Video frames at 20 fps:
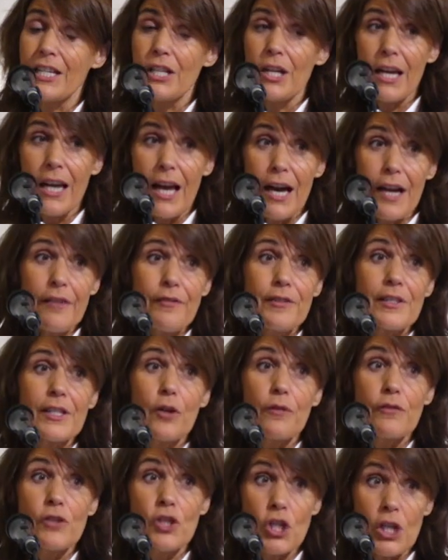and the
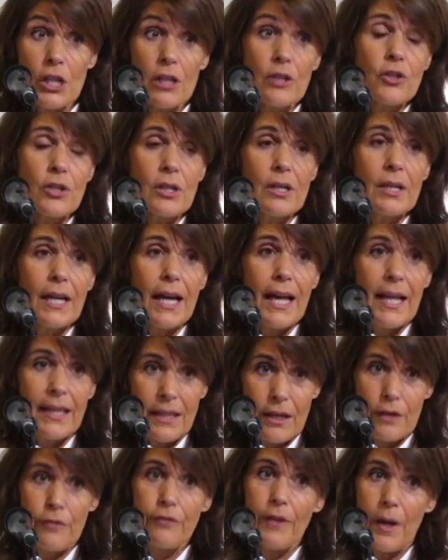lives of children
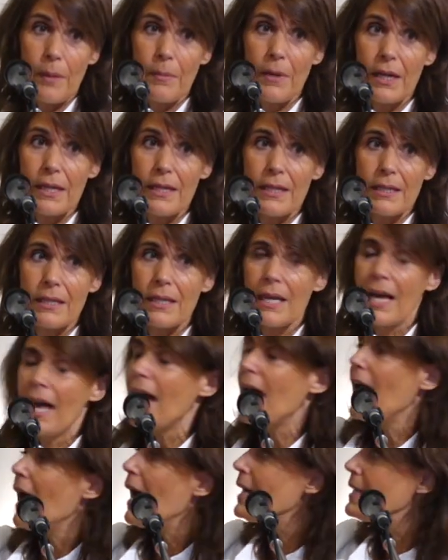and their families.
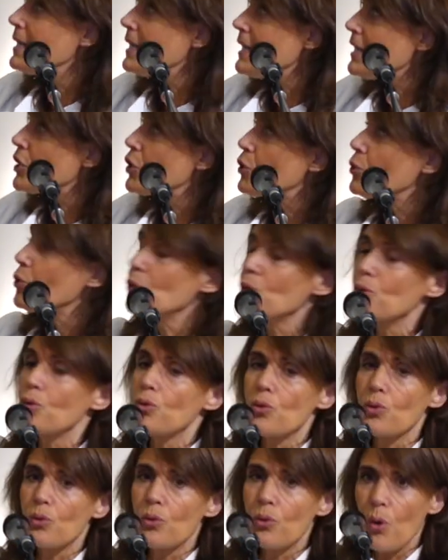And this to do
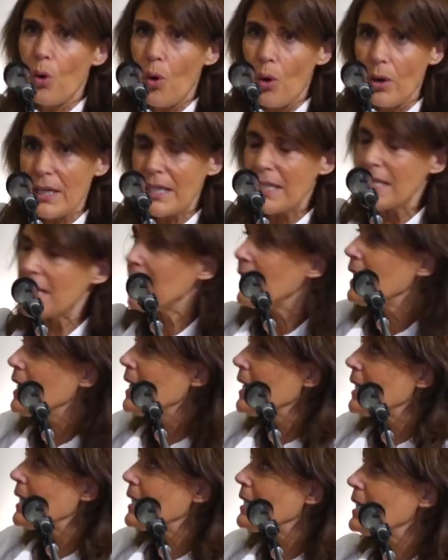through
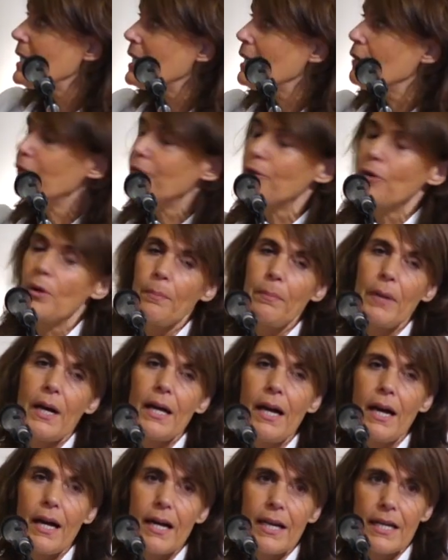quality that is informed
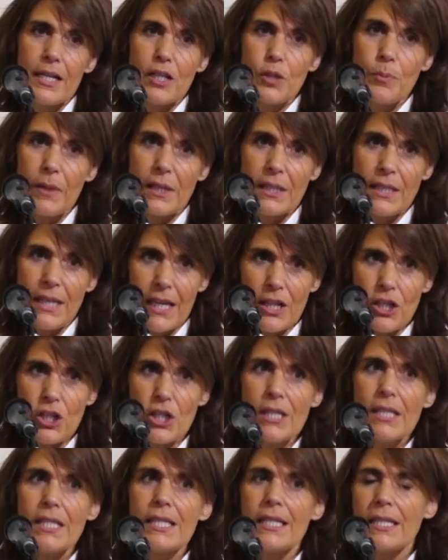by high
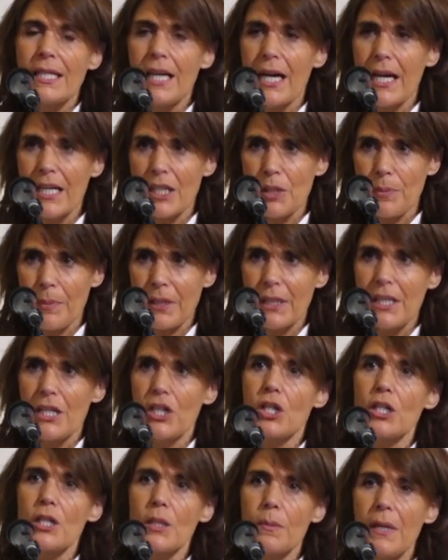expectations, and high
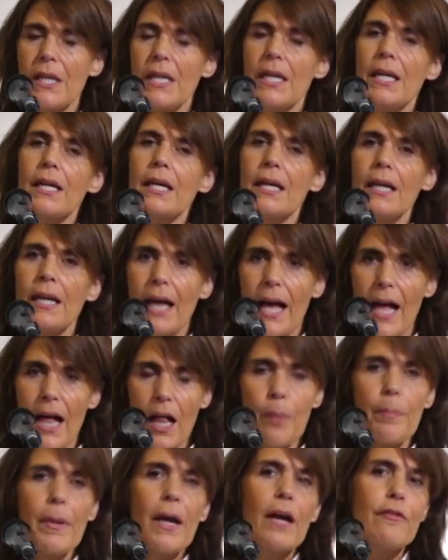expectations meaning
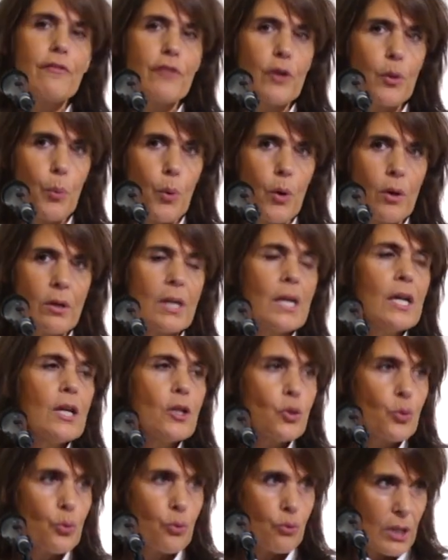help everyone
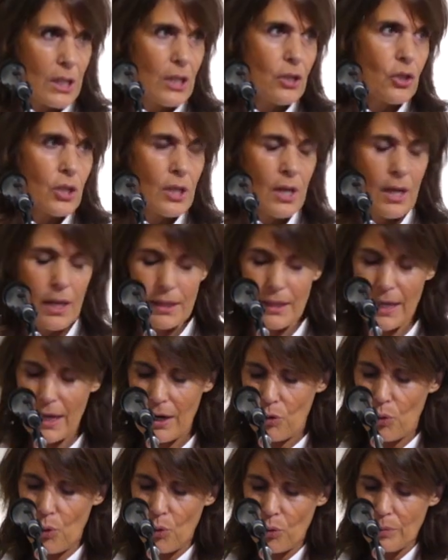to reach
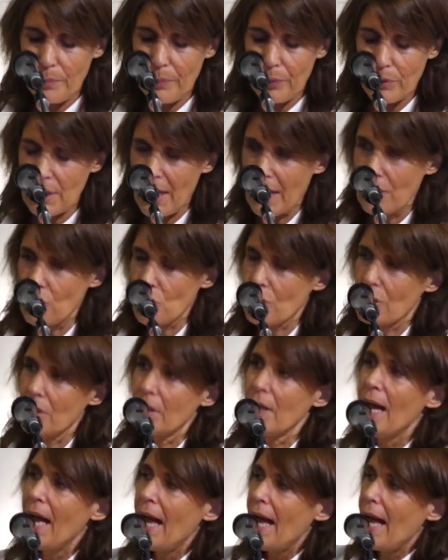their own
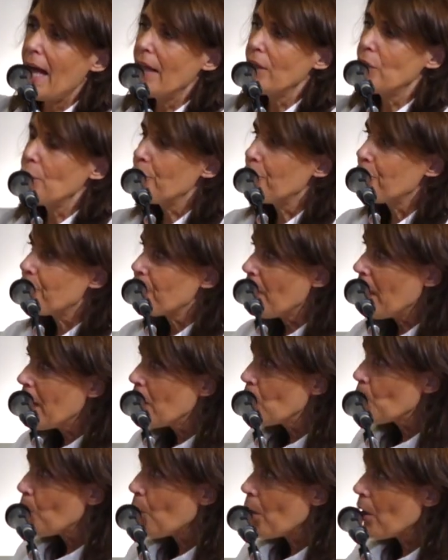potential. And the
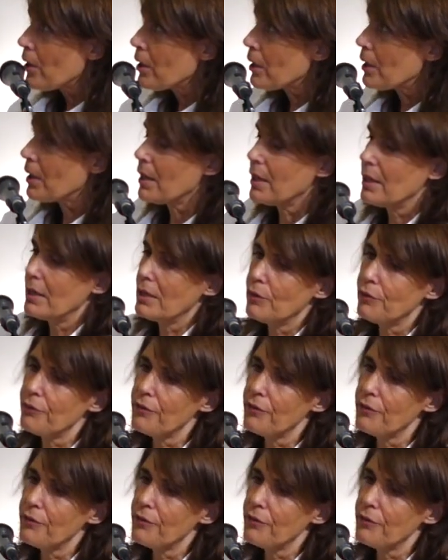framework